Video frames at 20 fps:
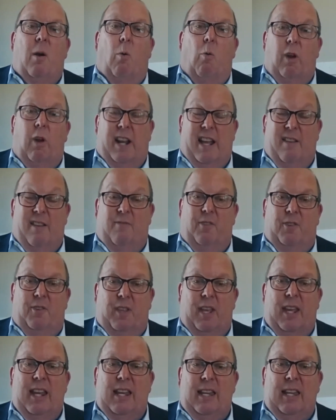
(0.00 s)
whatever
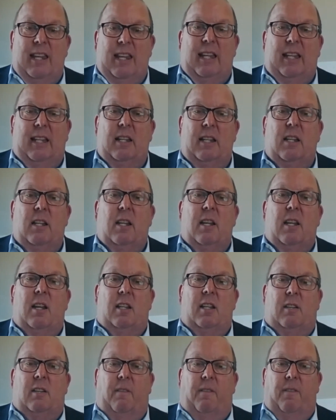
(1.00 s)
they needed
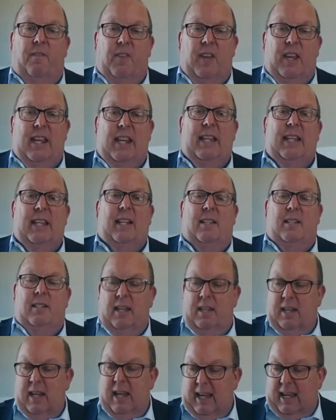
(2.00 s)
to feed and to
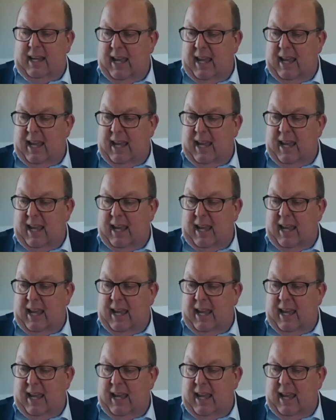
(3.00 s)
take